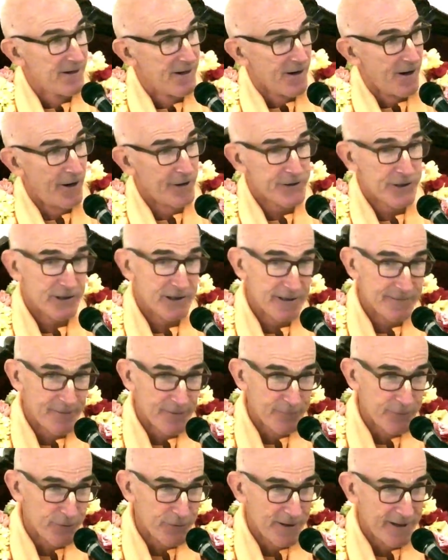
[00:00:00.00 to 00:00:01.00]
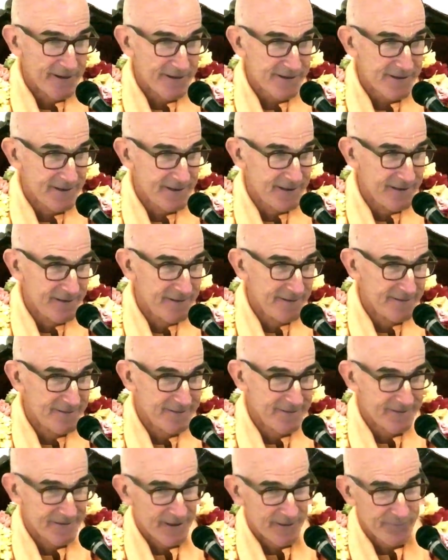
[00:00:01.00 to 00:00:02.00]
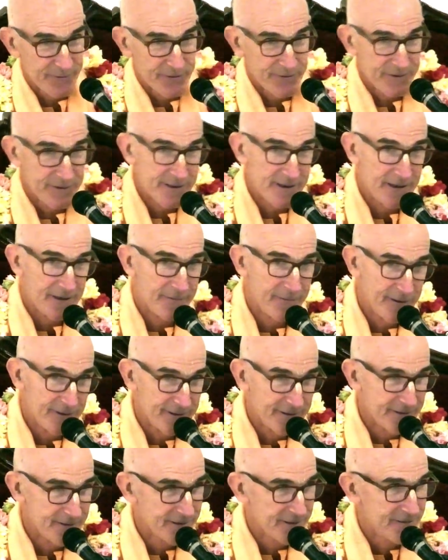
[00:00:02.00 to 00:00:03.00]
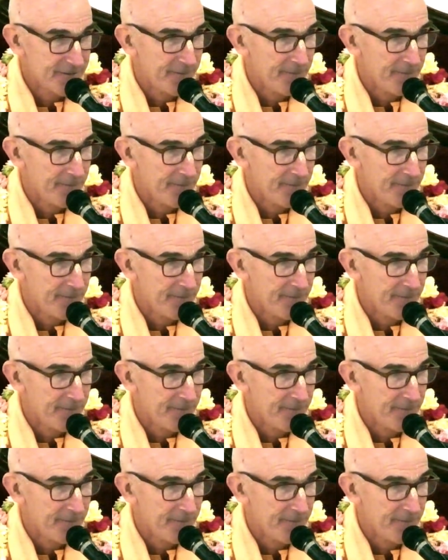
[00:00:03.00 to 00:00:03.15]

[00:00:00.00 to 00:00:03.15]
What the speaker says: Archita Prabhu has something to say about this.